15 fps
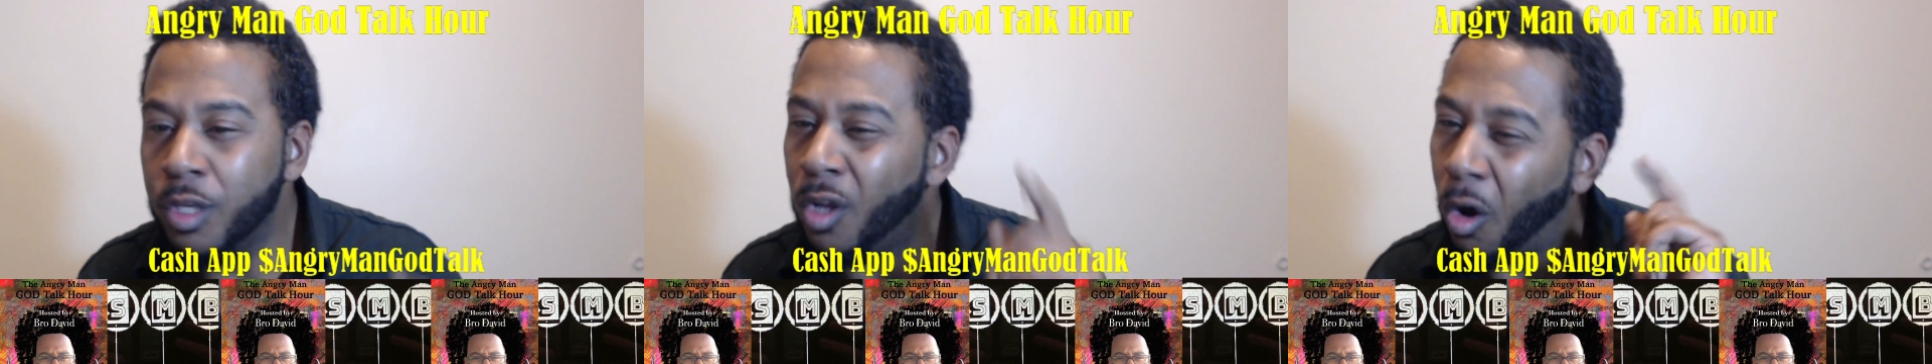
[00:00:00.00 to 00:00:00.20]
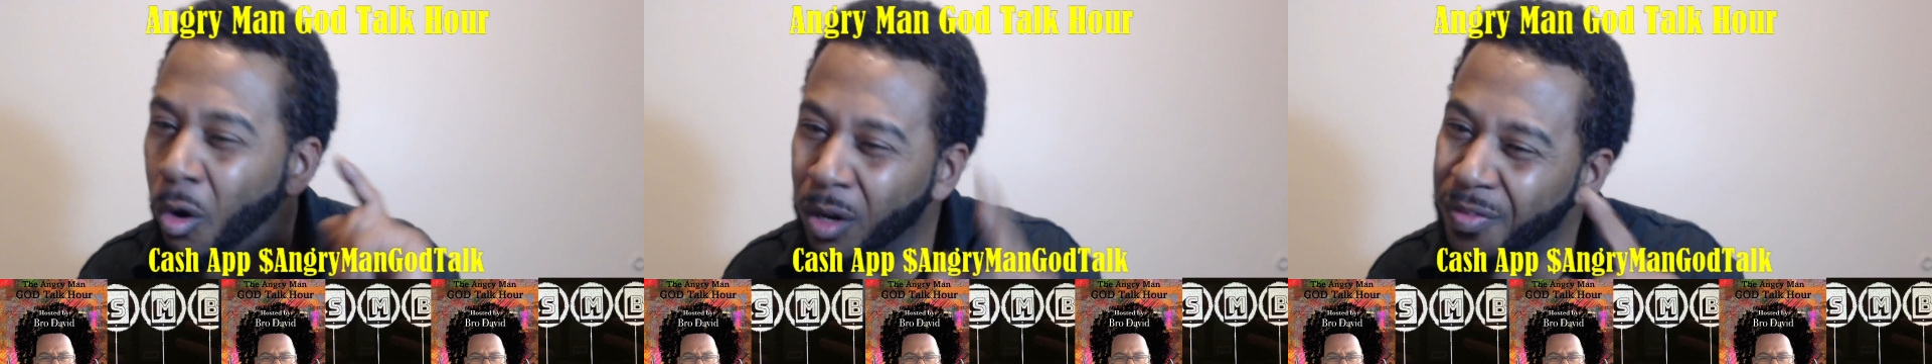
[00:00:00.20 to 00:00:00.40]

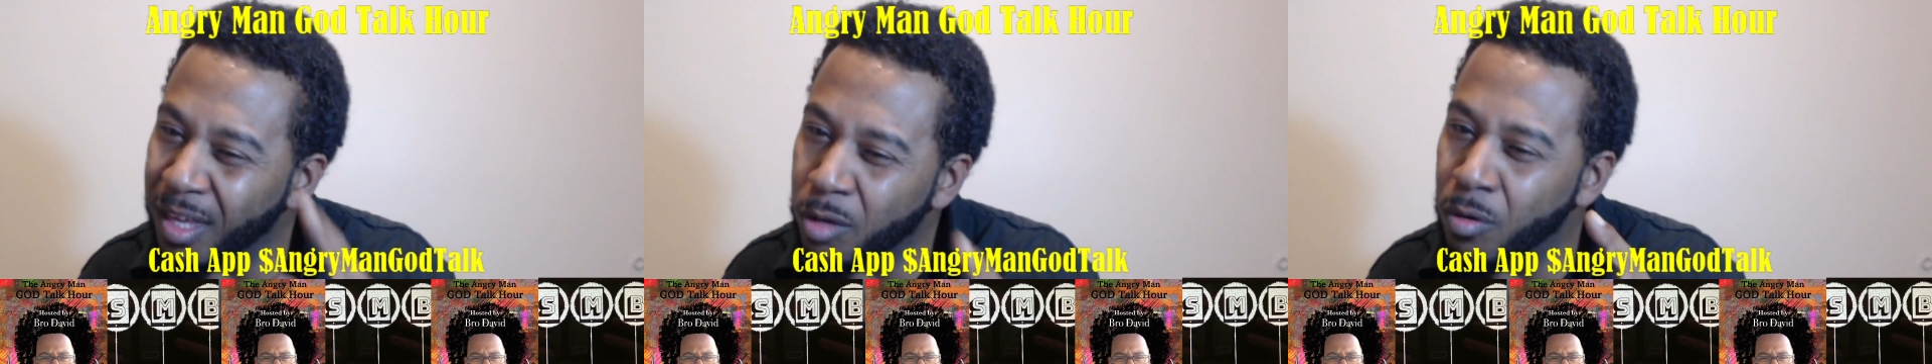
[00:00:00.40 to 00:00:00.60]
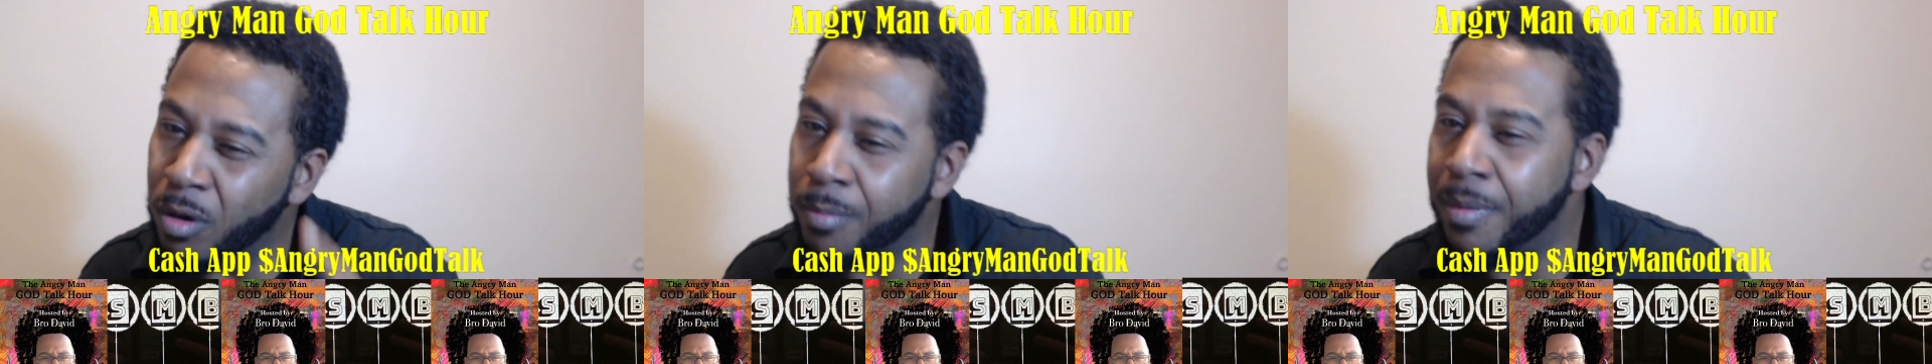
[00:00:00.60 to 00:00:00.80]
only thing
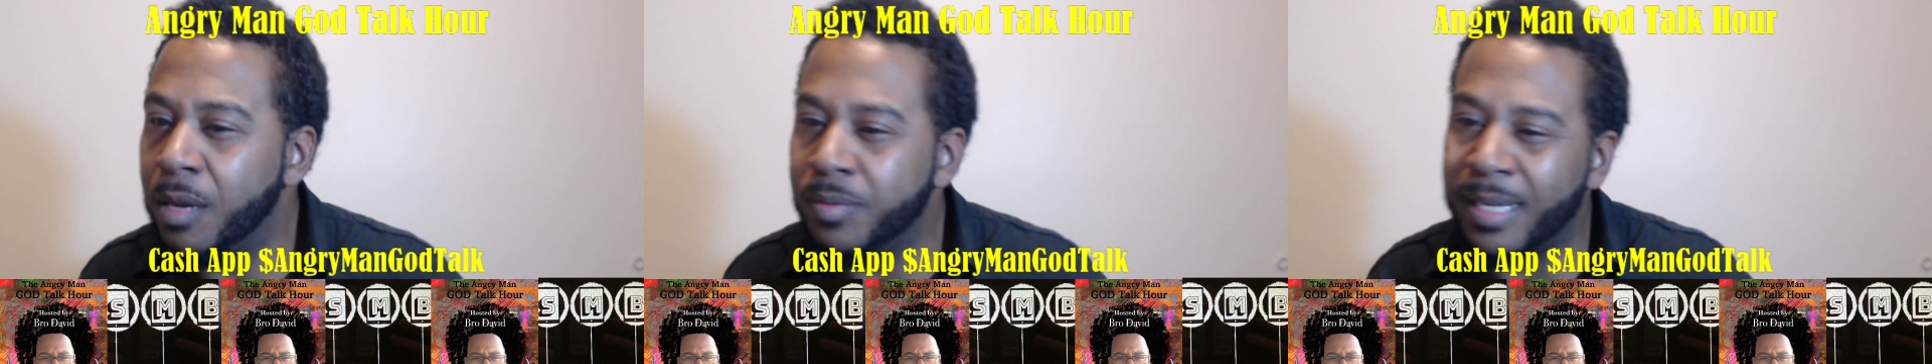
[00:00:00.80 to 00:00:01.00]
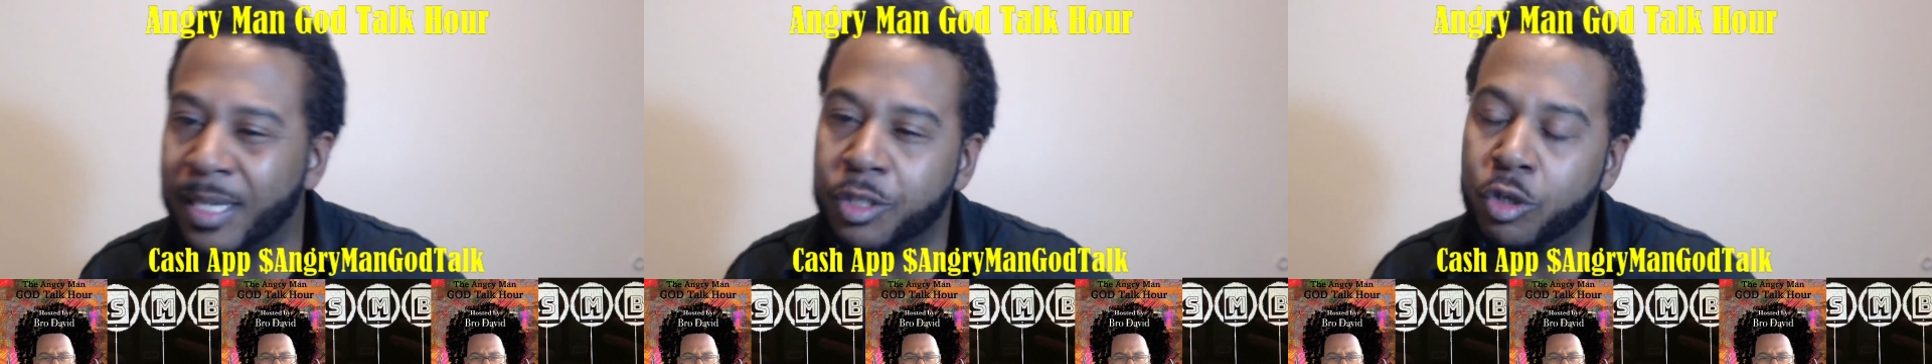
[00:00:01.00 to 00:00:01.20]
you admitted
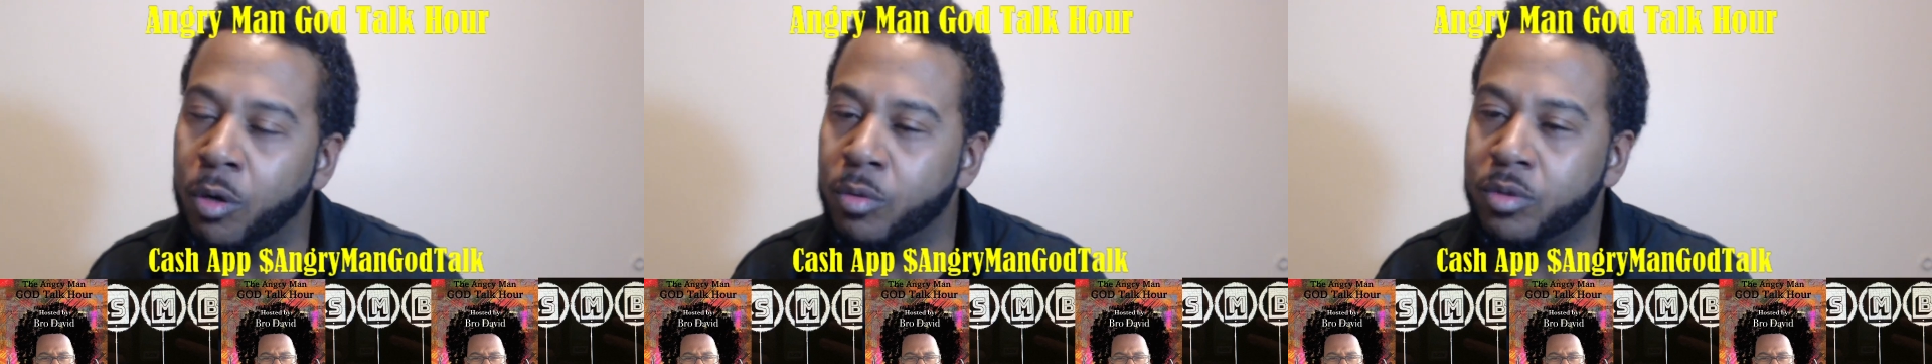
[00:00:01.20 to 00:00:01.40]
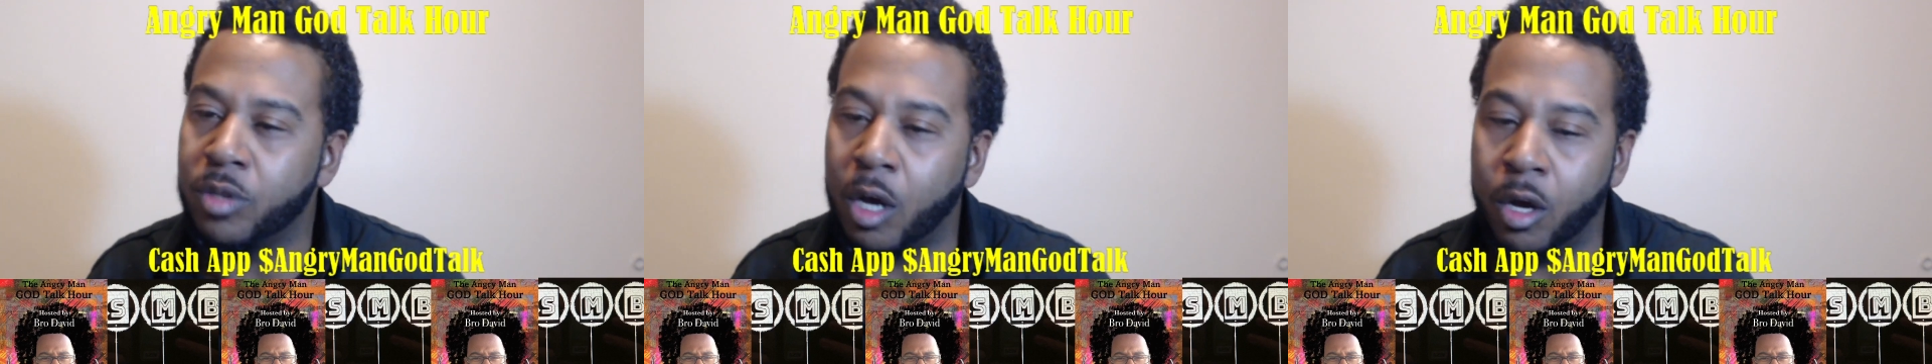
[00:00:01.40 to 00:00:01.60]
was that you
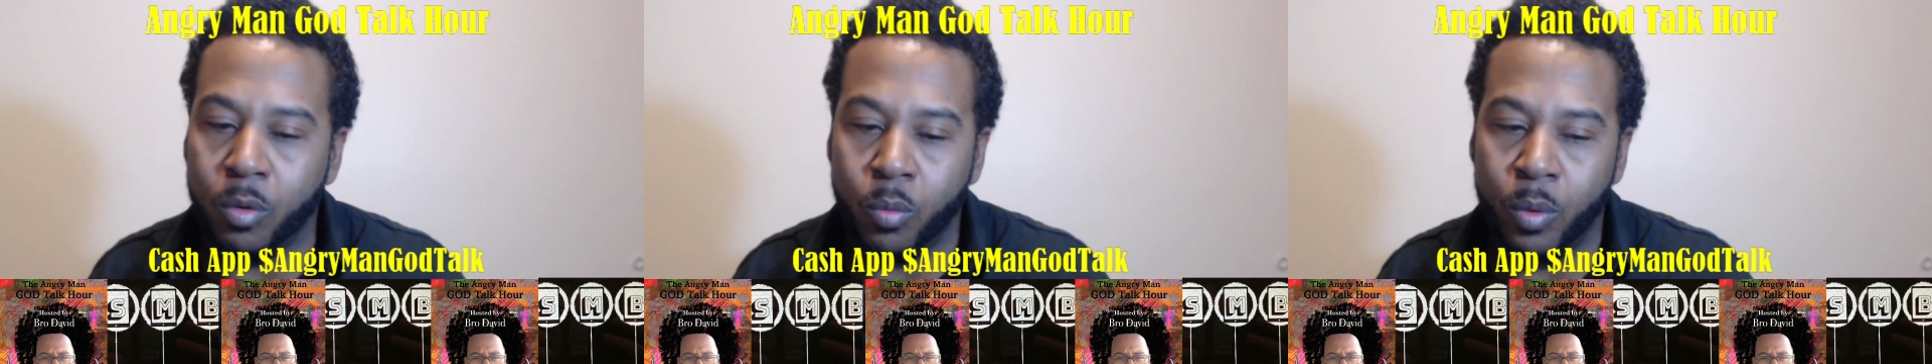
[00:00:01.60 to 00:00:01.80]
don't talk